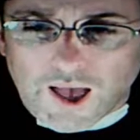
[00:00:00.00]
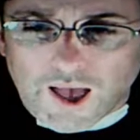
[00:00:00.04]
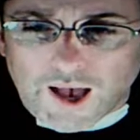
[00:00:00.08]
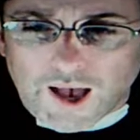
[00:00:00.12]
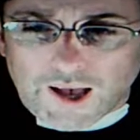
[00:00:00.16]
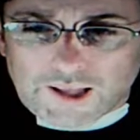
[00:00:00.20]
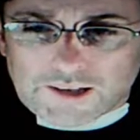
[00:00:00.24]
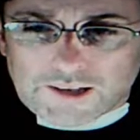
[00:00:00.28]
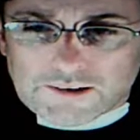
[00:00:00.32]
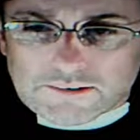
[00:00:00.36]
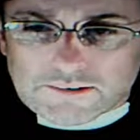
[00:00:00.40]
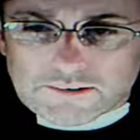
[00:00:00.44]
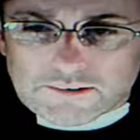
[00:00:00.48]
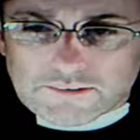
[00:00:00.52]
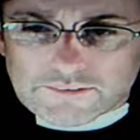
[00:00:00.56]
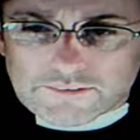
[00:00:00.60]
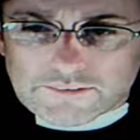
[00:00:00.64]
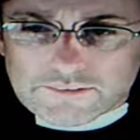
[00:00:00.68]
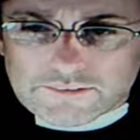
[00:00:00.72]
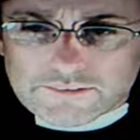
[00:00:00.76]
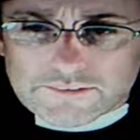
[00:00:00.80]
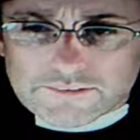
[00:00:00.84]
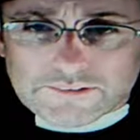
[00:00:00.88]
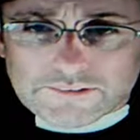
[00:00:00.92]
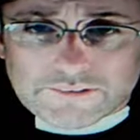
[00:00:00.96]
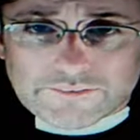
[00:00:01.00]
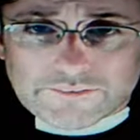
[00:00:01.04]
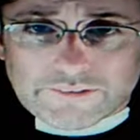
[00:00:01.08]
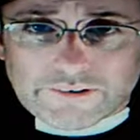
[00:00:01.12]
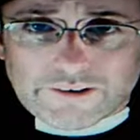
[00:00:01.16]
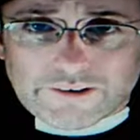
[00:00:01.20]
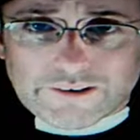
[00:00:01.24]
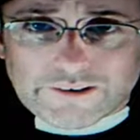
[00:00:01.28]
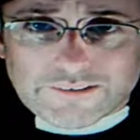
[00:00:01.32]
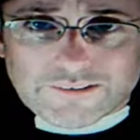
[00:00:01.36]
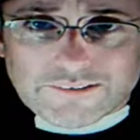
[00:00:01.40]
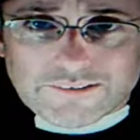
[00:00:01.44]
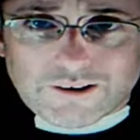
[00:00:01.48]
And this is a
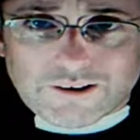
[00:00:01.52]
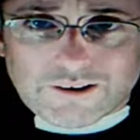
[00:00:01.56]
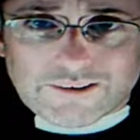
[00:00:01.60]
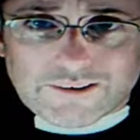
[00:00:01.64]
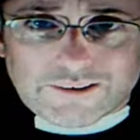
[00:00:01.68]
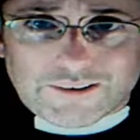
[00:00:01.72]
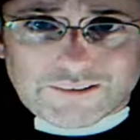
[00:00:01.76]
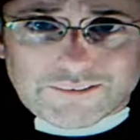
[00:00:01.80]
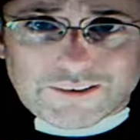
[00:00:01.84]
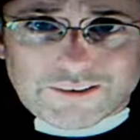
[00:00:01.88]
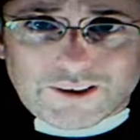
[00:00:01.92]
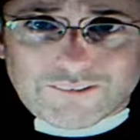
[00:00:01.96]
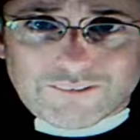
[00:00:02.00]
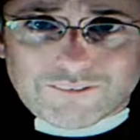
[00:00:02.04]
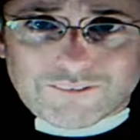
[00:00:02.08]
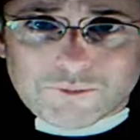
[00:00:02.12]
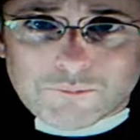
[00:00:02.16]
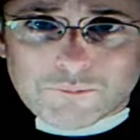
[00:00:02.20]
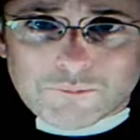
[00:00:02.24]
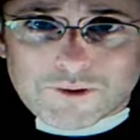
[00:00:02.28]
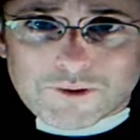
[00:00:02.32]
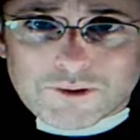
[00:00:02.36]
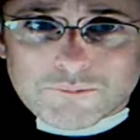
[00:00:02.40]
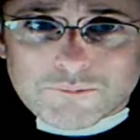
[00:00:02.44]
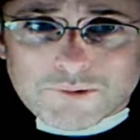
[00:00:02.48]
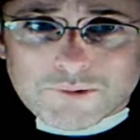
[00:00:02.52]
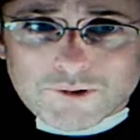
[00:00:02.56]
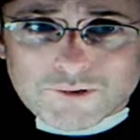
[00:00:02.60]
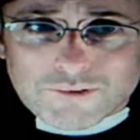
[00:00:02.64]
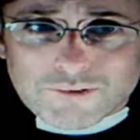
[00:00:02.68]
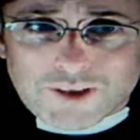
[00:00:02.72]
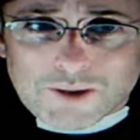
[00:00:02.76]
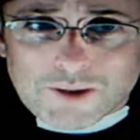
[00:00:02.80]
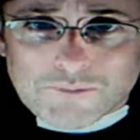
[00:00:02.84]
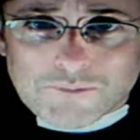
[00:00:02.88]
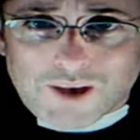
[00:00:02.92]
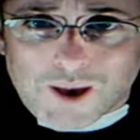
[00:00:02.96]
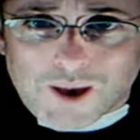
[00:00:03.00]
very exciting thing for me, because
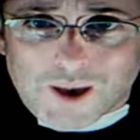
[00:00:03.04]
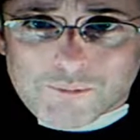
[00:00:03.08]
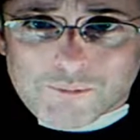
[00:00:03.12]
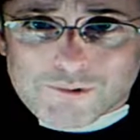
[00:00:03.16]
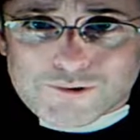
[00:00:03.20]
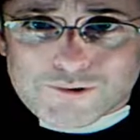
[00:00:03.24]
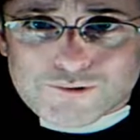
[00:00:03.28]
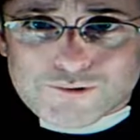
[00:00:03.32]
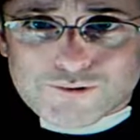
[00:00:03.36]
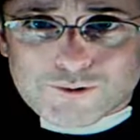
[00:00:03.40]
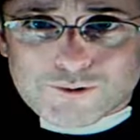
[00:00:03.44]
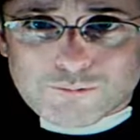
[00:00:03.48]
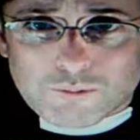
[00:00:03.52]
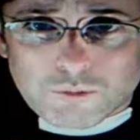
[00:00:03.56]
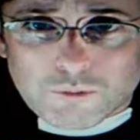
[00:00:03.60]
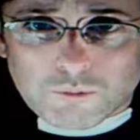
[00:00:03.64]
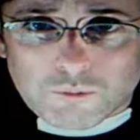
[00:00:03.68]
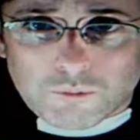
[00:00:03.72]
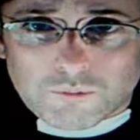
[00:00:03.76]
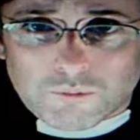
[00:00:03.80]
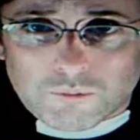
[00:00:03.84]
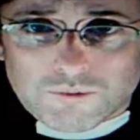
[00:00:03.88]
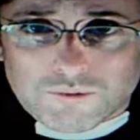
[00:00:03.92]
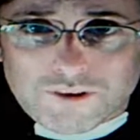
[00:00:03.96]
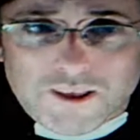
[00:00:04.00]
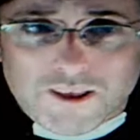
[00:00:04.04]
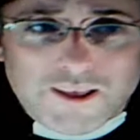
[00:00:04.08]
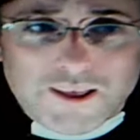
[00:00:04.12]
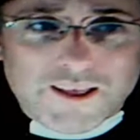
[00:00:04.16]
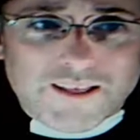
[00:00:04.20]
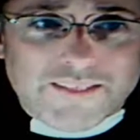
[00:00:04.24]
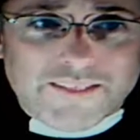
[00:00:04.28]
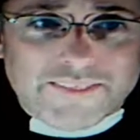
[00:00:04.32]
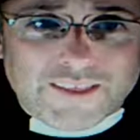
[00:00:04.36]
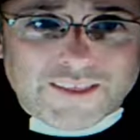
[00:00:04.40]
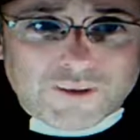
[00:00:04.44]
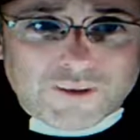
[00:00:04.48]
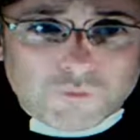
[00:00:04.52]
I'm happy to report
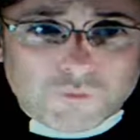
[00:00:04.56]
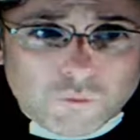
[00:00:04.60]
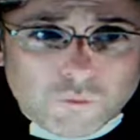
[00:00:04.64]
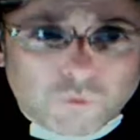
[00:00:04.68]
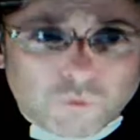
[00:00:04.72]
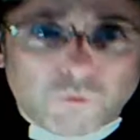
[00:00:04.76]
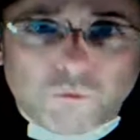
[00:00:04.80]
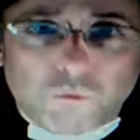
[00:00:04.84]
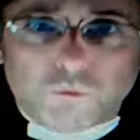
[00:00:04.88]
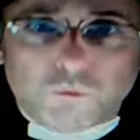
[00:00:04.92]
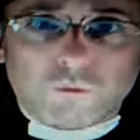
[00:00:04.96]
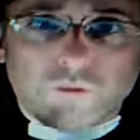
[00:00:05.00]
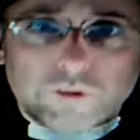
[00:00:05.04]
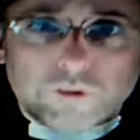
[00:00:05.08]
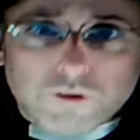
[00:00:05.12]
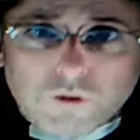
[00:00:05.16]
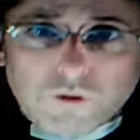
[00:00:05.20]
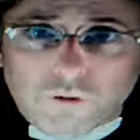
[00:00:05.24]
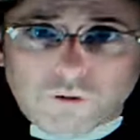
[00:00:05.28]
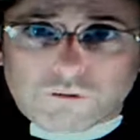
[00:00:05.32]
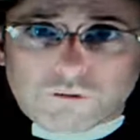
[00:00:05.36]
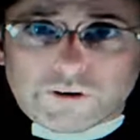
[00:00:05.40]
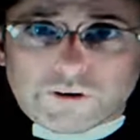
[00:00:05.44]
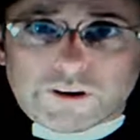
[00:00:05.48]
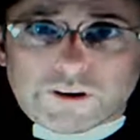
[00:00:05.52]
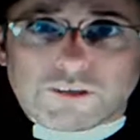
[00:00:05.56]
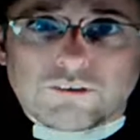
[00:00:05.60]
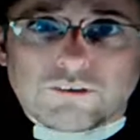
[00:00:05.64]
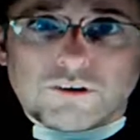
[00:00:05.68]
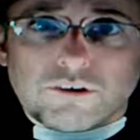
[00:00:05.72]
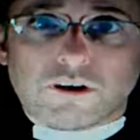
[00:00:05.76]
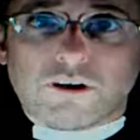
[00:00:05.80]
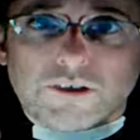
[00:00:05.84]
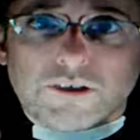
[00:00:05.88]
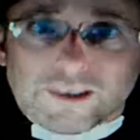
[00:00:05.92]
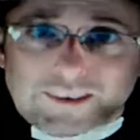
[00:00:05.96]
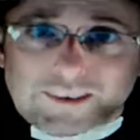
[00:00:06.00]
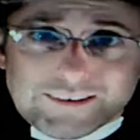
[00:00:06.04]
that all the colonies
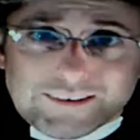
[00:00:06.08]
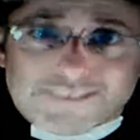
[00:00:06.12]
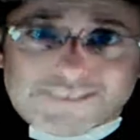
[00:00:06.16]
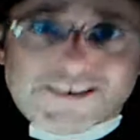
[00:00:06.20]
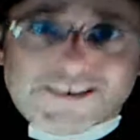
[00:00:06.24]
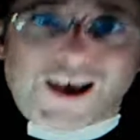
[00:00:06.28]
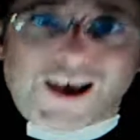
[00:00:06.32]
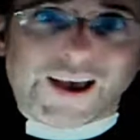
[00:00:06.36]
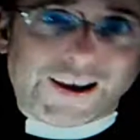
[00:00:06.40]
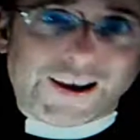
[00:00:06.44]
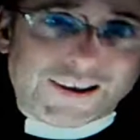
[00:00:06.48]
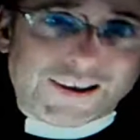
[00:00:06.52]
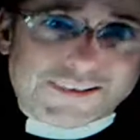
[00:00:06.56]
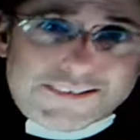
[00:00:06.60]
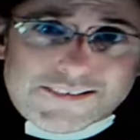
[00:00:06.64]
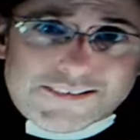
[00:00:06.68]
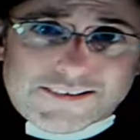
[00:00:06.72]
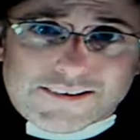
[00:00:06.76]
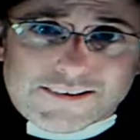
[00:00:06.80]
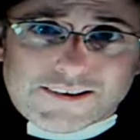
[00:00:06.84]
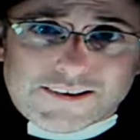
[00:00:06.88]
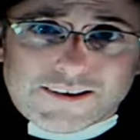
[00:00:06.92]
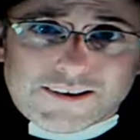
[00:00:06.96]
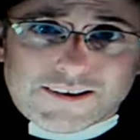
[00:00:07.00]
are intact.